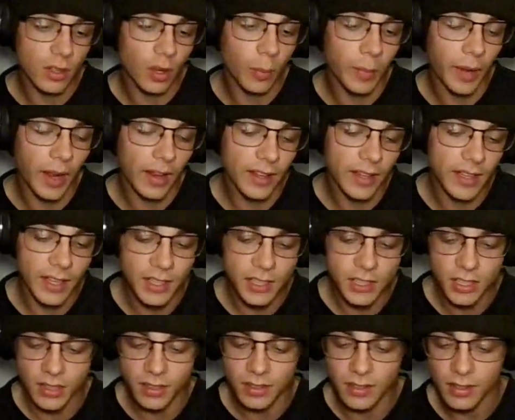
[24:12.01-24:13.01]
O'Malley, he
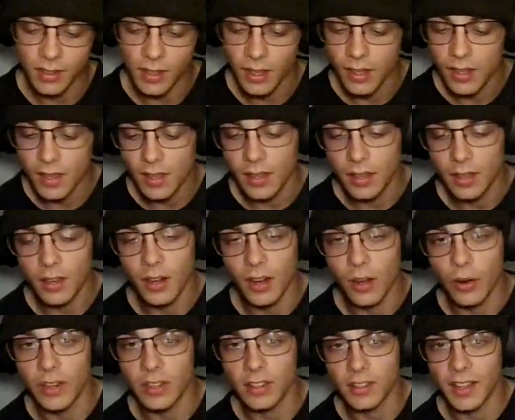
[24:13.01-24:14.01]
just,
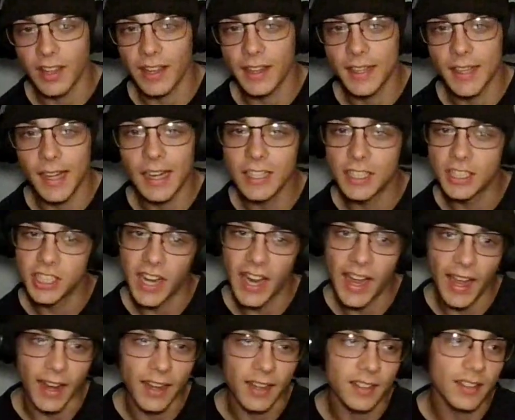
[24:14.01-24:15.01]
his leg got
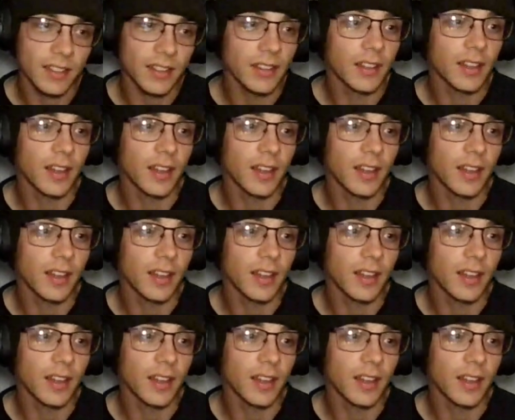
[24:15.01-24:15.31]
jacked.